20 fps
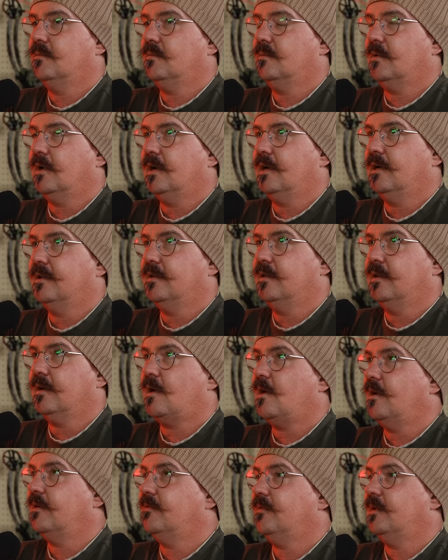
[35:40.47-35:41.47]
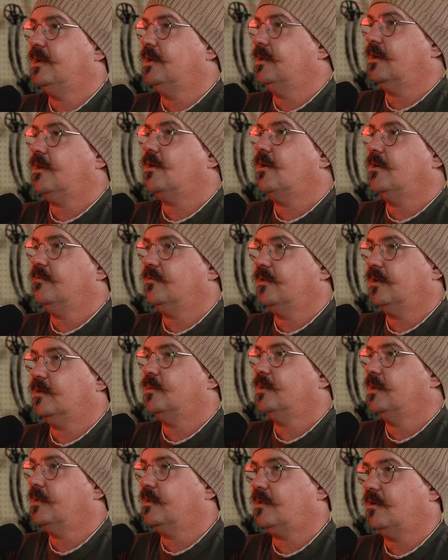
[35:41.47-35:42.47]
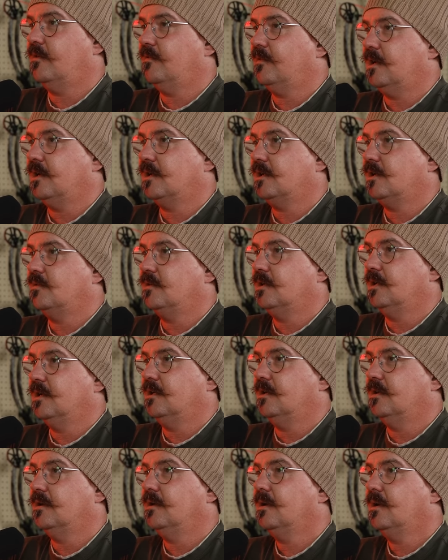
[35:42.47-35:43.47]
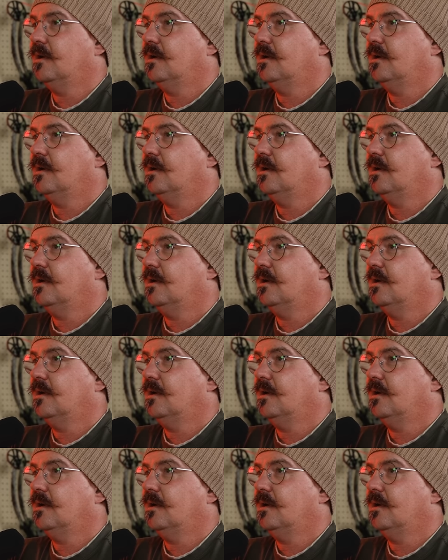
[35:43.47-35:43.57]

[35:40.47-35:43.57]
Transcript: uh, the conf- in the conflict with the Soviet Union,